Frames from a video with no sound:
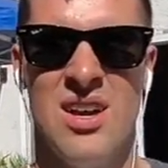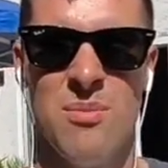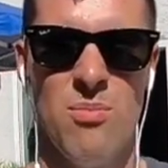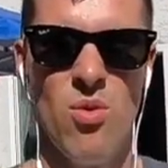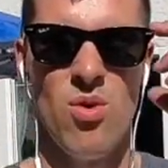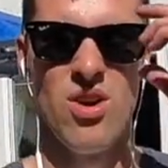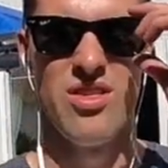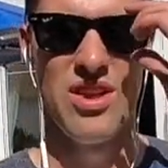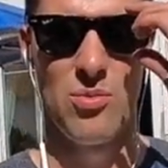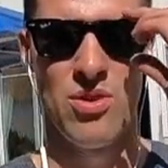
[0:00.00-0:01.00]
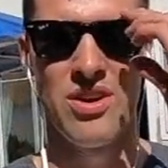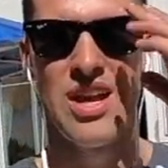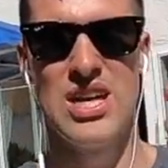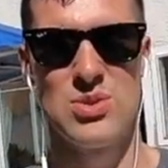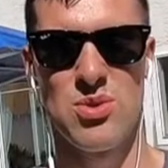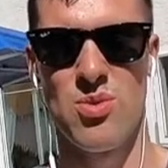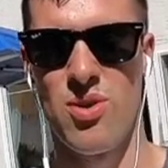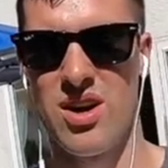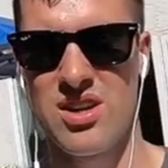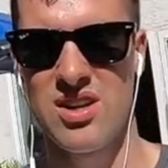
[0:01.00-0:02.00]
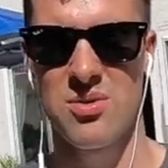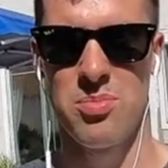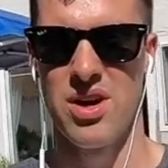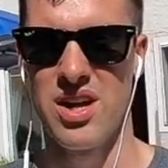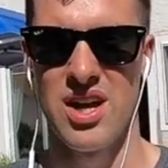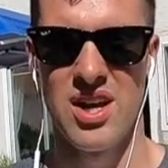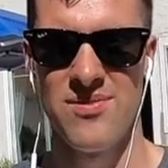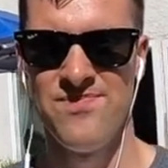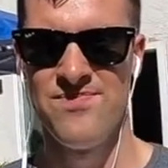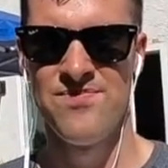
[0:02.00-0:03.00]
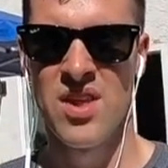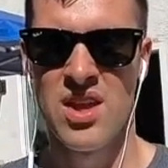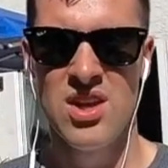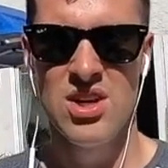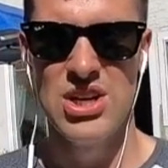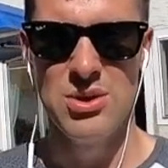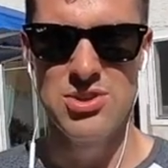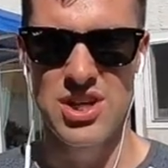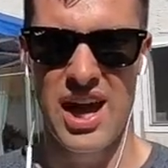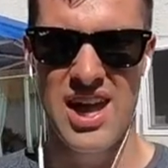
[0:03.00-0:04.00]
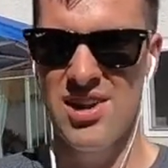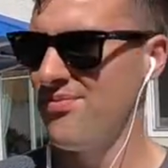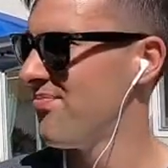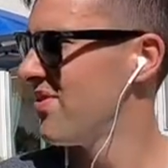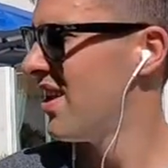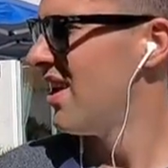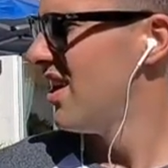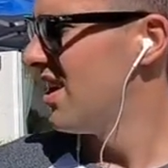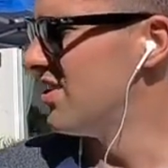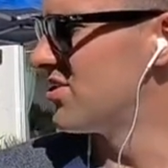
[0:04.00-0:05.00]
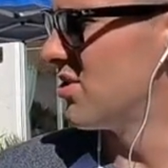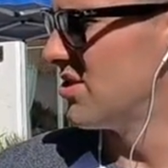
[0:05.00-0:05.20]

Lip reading: more than one day's worth of work, but do what you can. And so